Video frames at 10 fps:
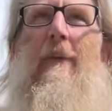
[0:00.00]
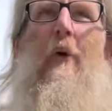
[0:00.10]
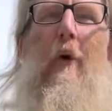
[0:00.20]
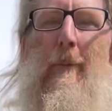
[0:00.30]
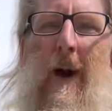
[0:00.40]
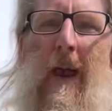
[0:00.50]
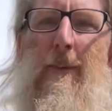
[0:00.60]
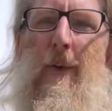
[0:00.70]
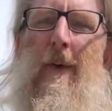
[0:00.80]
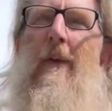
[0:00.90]
or
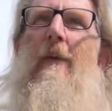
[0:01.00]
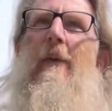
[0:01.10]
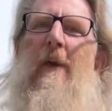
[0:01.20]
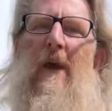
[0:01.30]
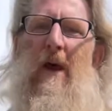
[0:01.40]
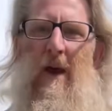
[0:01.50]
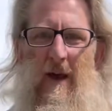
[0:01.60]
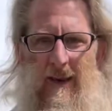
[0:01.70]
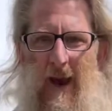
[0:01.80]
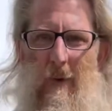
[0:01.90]
papers,
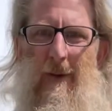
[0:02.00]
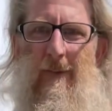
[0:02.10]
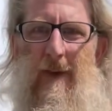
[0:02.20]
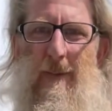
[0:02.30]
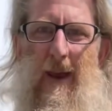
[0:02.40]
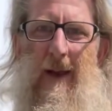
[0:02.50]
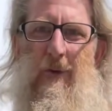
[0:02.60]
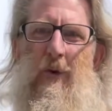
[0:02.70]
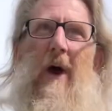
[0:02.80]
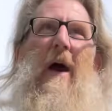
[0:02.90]
currency being
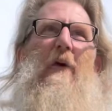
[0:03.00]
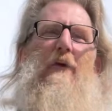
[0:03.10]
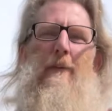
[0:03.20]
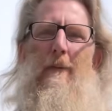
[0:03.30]
changed,